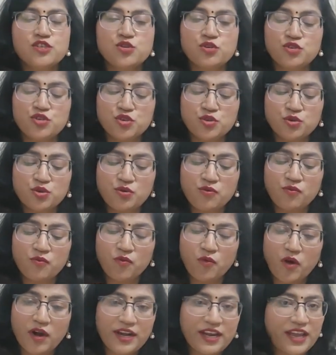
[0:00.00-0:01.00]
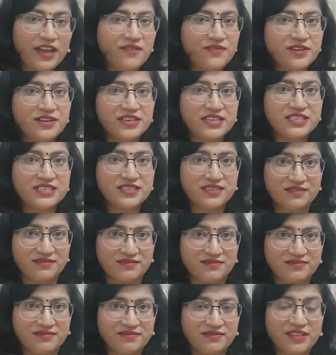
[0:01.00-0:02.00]
So due to whatever
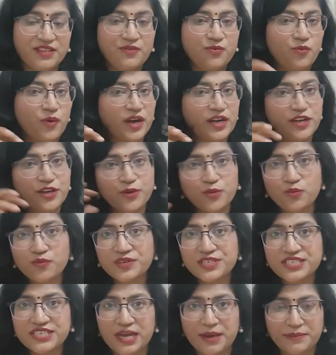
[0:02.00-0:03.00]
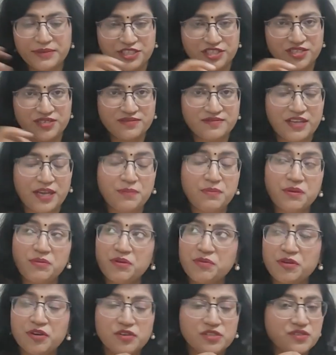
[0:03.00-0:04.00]
reason, the one tube was damaged, that may
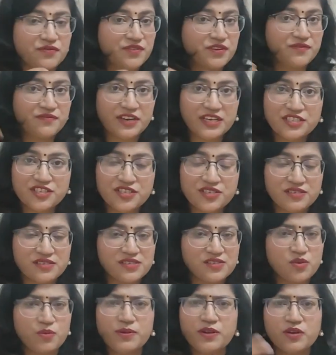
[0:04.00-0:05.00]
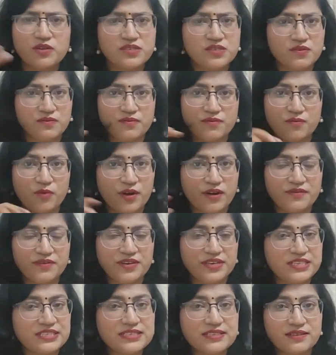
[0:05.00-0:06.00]
be because of infections or because of
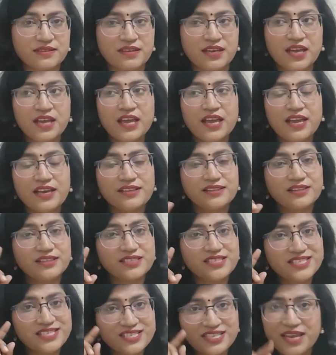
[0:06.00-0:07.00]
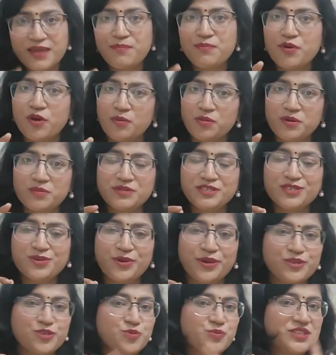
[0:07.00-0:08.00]
whatever reason, the same problem is
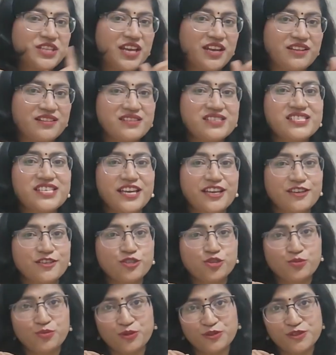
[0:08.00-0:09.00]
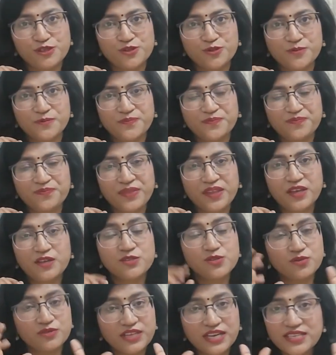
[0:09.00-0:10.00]
going to be there in the second tube also.
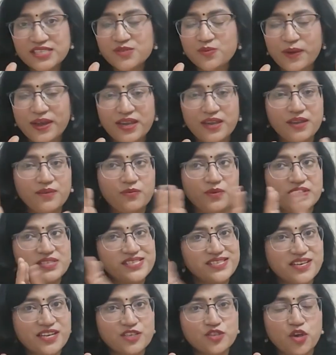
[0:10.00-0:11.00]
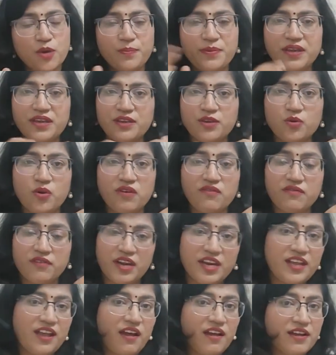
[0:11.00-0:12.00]
So that's why once an ectopic, you are
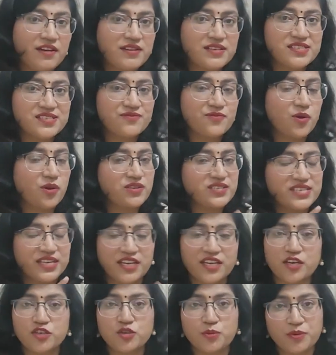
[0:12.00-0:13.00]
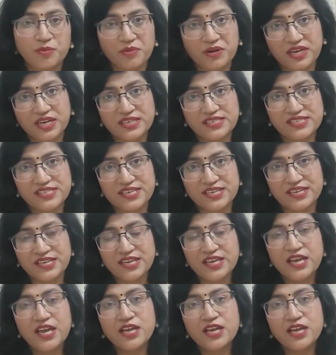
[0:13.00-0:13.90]
very high risk for second ectopic pregnancy.